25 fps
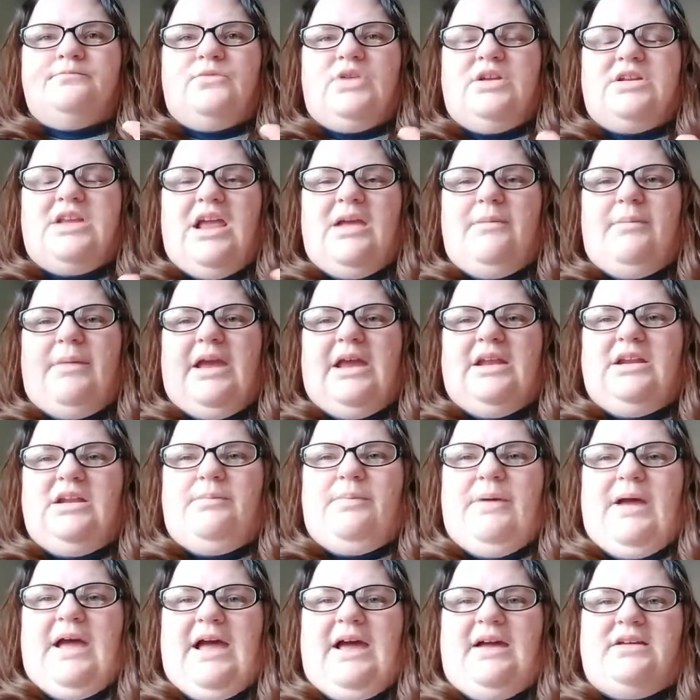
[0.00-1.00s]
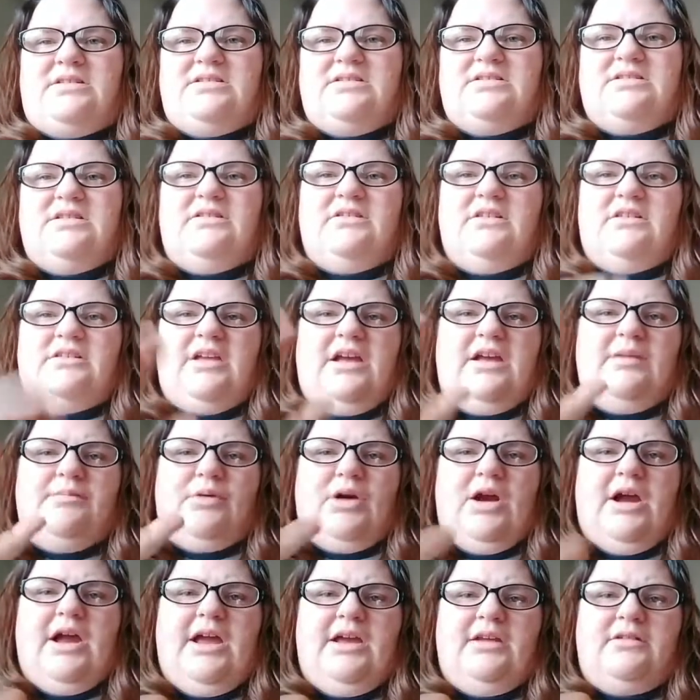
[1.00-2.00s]
day Mandy passed and the day
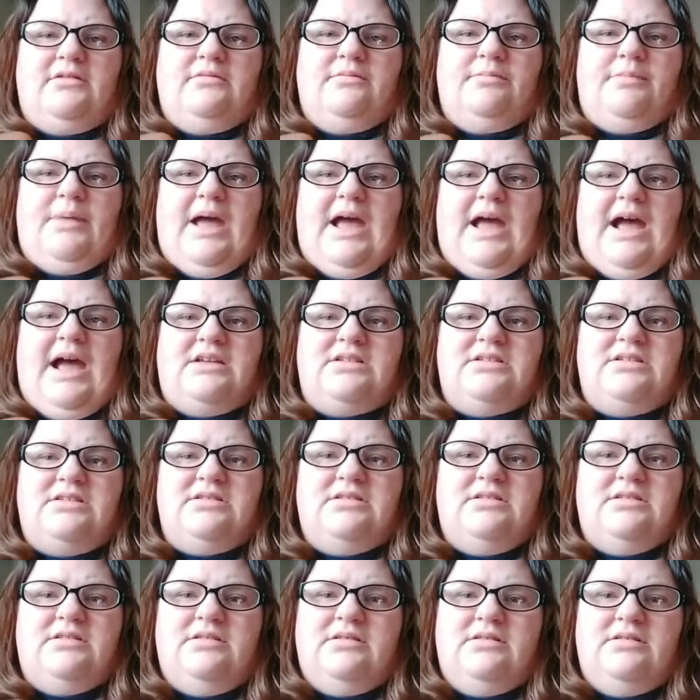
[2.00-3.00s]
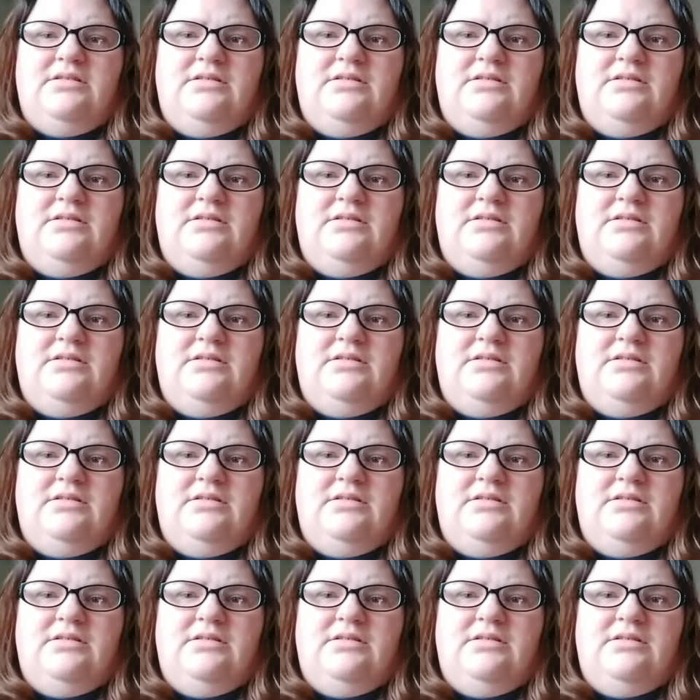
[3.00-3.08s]
Brian passed,